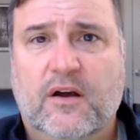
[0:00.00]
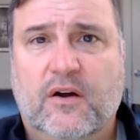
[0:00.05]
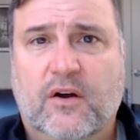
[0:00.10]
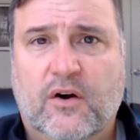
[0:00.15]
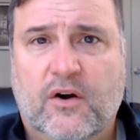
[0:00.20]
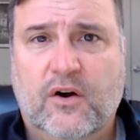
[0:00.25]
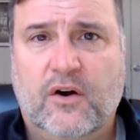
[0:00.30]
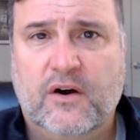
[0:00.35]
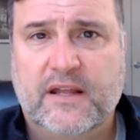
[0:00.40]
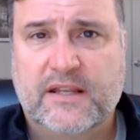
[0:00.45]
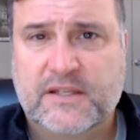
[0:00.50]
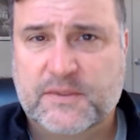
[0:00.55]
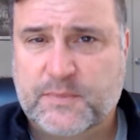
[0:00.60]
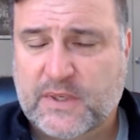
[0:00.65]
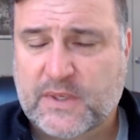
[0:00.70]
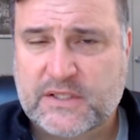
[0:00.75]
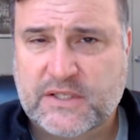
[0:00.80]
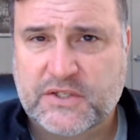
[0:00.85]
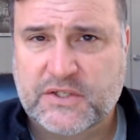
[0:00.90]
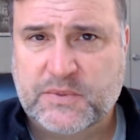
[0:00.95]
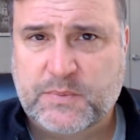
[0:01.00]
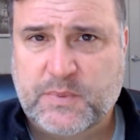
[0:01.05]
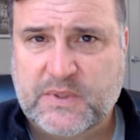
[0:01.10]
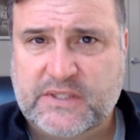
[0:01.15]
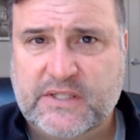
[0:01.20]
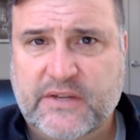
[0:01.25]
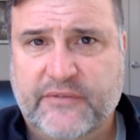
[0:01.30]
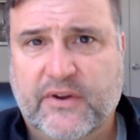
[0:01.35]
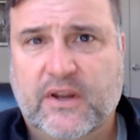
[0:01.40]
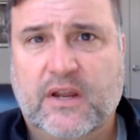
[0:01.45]
earnings, but it's a
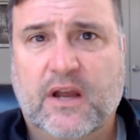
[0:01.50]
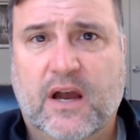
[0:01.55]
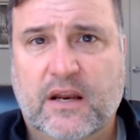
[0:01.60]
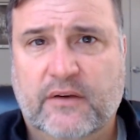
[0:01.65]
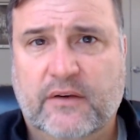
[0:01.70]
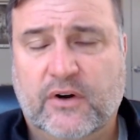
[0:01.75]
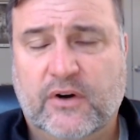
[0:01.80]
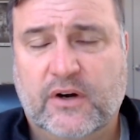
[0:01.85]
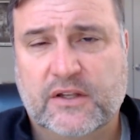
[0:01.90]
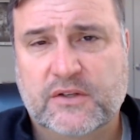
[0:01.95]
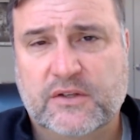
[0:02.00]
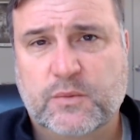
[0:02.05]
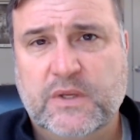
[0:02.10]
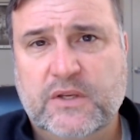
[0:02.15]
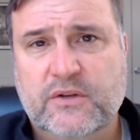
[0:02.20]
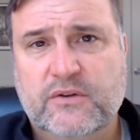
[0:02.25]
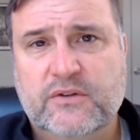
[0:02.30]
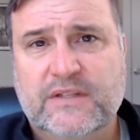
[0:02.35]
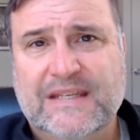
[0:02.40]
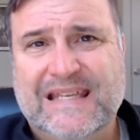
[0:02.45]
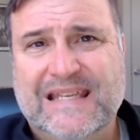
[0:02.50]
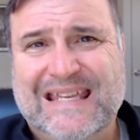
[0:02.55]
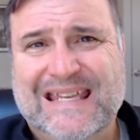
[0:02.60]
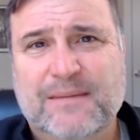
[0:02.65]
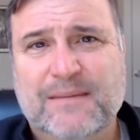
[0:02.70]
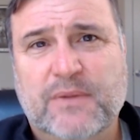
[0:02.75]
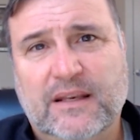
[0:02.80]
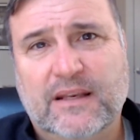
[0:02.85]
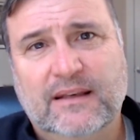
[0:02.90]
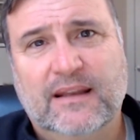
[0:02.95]
specific kind of earnings. We use
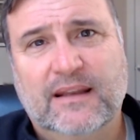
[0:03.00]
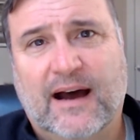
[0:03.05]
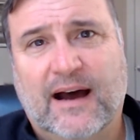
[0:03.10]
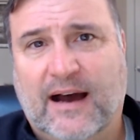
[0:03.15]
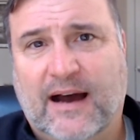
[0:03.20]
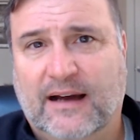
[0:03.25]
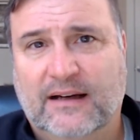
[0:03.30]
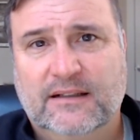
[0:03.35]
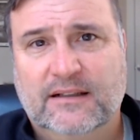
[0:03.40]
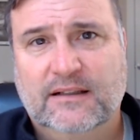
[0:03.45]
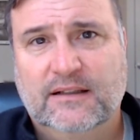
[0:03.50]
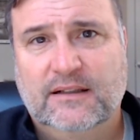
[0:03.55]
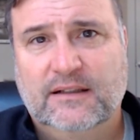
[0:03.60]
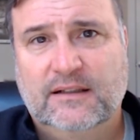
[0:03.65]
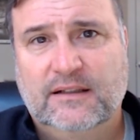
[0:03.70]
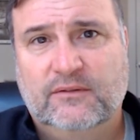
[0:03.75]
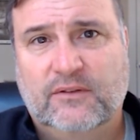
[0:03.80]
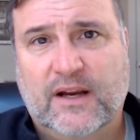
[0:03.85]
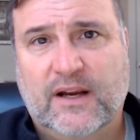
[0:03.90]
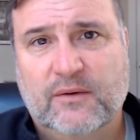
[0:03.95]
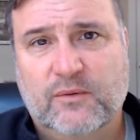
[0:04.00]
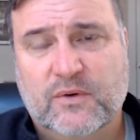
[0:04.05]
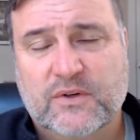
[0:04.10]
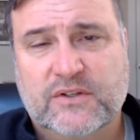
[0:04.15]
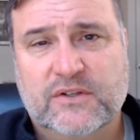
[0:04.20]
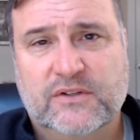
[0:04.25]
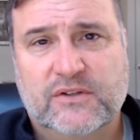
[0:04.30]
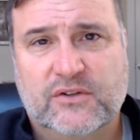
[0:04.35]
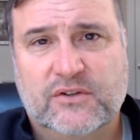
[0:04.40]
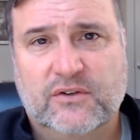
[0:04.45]
EBITDA, right, which
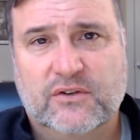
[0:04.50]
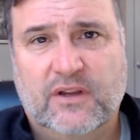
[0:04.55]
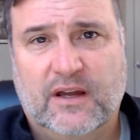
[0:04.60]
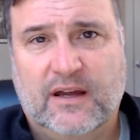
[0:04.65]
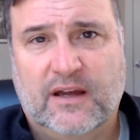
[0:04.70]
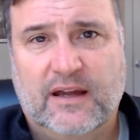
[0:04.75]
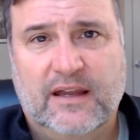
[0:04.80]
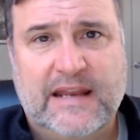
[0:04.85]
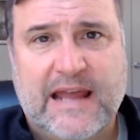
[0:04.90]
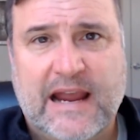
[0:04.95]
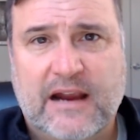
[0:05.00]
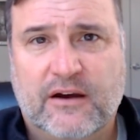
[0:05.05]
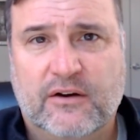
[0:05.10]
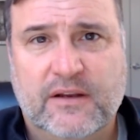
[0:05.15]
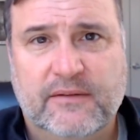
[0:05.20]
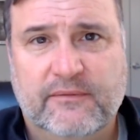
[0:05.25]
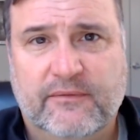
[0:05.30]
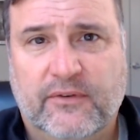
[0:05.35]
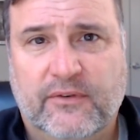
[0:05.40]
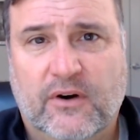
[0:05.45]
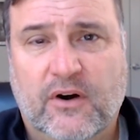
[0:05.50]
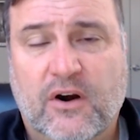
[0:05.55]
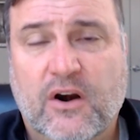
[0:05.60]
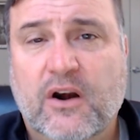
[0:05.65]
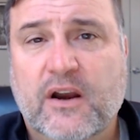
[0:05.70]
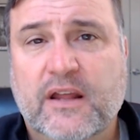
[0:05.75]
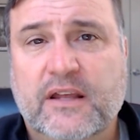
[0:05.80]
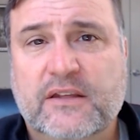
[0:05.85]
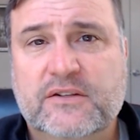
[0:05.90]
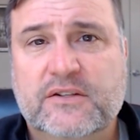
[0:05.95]
is uh, an acronym for
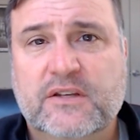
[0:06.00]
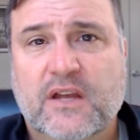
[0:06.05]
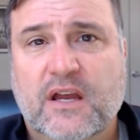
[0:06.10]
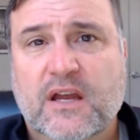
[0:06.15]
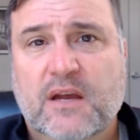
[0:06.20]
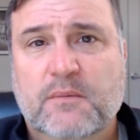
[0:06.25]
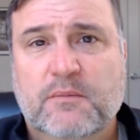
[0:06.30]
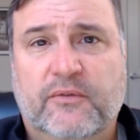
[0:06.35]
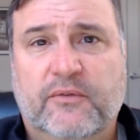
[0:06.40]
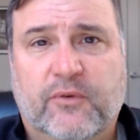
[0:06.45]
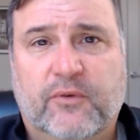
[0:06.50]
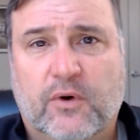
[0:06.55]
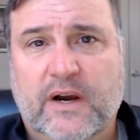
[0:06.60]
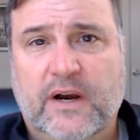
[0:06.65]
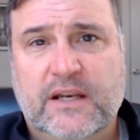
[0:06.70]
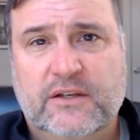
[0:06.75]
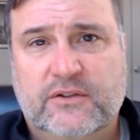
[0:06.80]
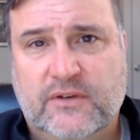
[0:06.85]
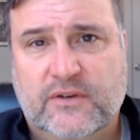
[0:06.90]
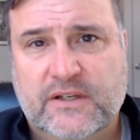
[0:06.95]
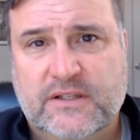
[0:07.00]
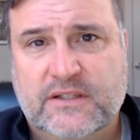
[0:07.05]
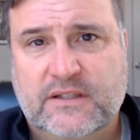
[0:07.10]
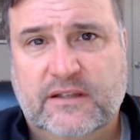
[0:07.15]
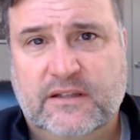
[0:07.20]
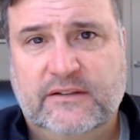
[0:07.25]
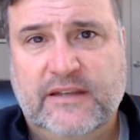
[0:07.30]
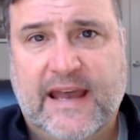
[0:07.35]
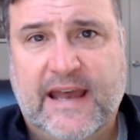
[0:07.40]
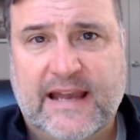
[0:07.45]
earnings before
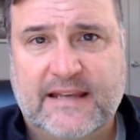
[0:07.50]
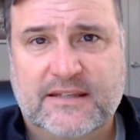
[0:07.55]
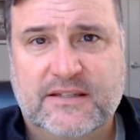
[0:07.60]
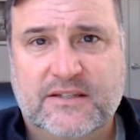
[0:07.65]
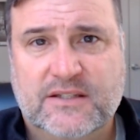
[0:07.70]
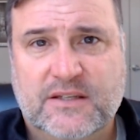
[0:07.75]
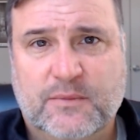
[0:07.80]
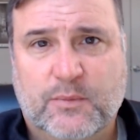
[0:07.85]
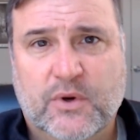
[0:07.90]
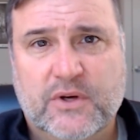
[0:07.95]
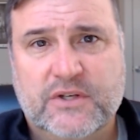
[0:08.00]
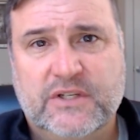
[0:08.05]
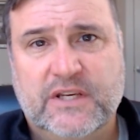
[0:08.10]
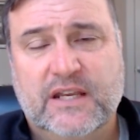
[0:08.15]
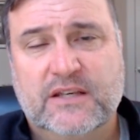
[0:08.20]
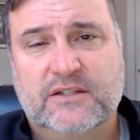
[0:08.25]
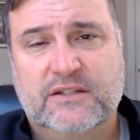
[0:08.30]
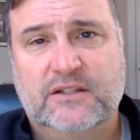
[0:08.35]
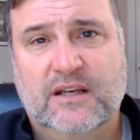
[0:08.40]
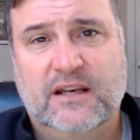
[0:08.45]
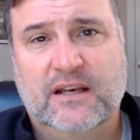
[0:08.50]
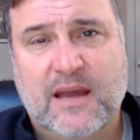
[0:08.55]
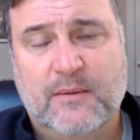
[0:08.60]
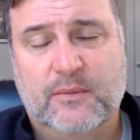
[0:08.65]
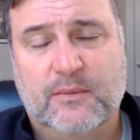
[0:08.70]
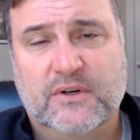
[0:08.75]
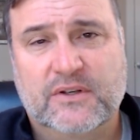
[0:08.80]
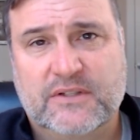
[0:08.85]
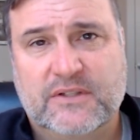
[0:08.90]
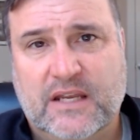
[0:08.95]
interest, taxes, depreciation, and
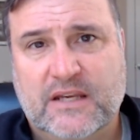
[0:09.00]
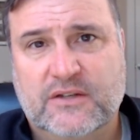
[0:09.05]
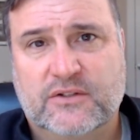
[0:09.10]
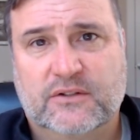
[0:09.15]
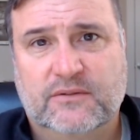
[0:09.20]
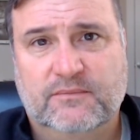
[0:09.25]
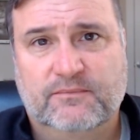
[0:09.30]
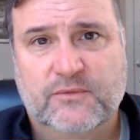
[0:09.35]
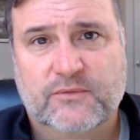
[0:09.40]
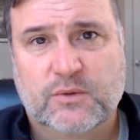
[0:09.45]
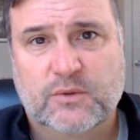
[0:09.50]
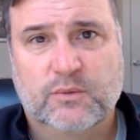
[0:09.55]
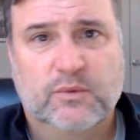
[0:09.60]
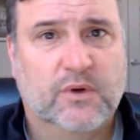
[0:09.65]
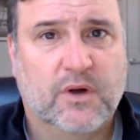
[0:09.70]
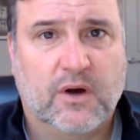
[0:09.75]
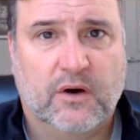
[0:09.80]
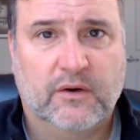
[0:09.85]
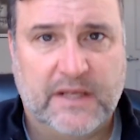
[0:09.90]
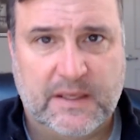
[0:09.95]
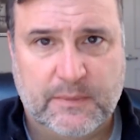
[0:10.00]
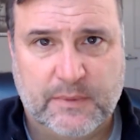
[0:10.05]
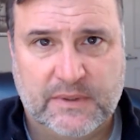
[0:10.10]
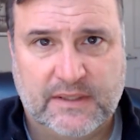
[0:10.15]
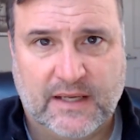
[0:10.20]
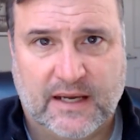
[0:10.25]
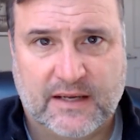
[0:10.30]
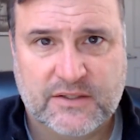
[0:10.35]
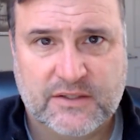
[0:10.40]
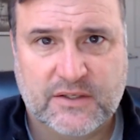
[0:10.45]
amortization. So call it
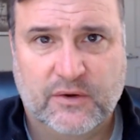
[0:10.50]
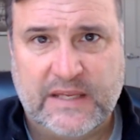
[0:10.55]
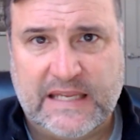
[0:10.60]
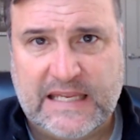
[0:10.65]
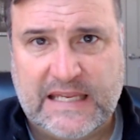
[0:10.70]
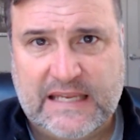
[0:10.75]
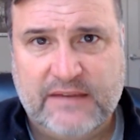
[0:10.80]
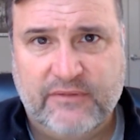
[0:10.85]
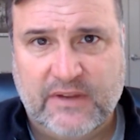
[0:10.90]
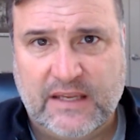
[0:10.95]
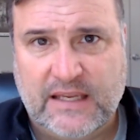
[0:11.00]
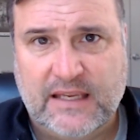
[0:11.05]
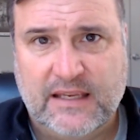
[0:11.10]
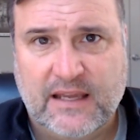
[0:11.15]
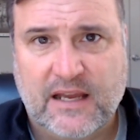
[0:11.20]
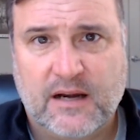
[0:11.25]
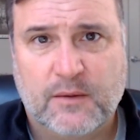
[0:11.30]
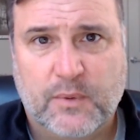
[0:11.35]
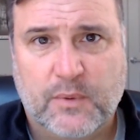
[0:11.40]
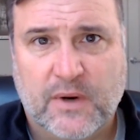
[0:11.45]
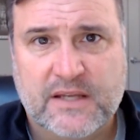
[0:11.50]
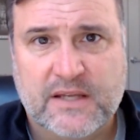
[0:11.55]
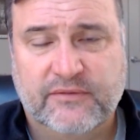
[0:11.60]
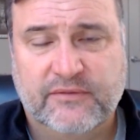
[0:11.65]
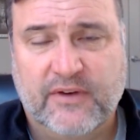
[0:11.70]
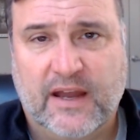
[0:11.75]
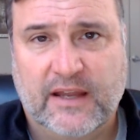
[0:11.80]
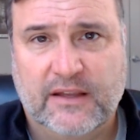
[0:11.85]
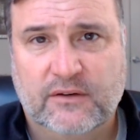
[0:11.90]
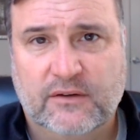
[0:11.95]
EBITDA. So EV, enterprise
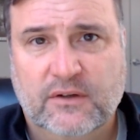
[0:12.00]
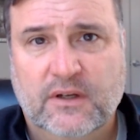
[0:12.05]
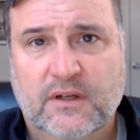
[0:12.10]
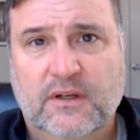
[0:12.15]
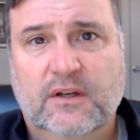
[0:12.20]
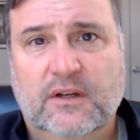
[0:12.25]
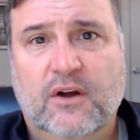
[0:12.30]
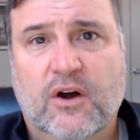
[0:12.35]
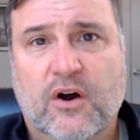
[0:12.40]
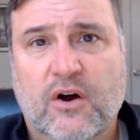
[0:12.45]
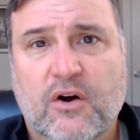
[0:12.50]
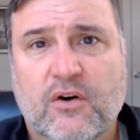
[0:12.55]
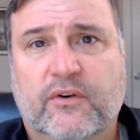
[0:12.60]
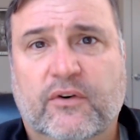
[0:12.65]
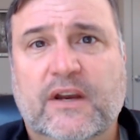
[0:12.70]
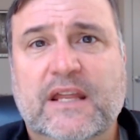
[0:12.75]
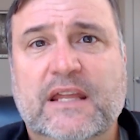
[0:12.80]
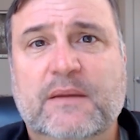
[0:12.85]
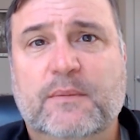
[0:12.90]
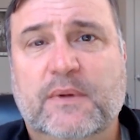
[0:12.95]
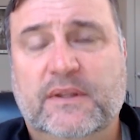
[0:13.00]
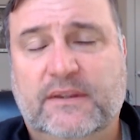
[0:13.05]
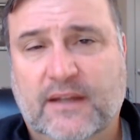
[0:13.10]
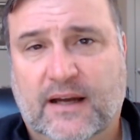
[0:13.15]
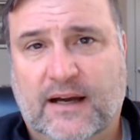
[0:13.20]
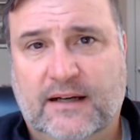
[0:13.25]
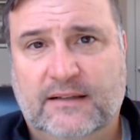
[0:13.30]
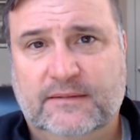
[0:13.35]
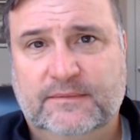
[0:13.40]
value, over EBITDA.